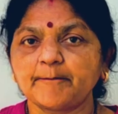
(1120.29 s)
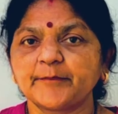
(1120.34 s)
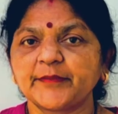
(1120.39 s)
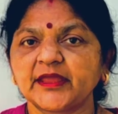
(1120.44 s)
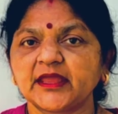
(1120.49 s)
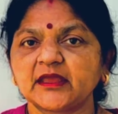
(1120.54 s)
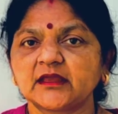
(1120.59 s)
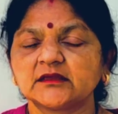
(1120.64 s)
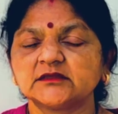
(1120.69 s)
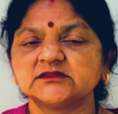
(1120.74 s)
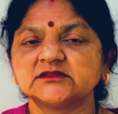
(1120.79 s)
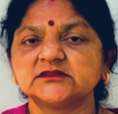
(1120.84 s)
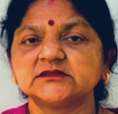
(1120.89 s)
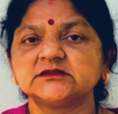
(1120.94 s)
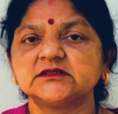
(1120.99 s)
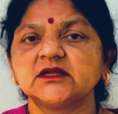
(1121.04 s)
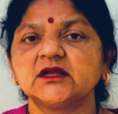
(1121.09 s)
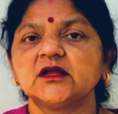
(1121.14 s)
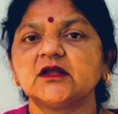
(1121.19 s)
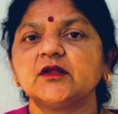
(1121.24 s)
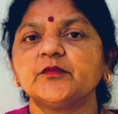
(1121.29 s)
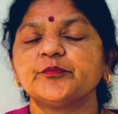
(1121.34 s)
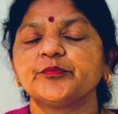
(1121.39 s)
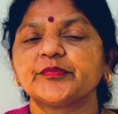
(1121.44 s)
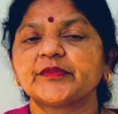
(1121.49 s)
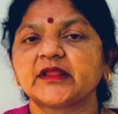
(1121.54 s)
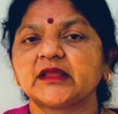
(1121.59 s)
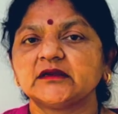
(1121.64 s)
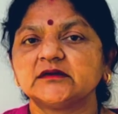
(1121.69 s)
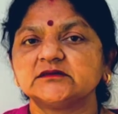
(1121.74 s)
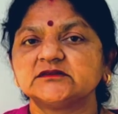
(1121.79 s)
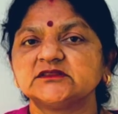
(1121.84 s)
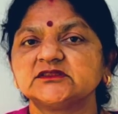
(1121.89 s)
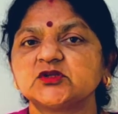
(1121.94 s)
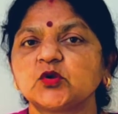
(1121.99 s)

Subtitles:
padder. The baker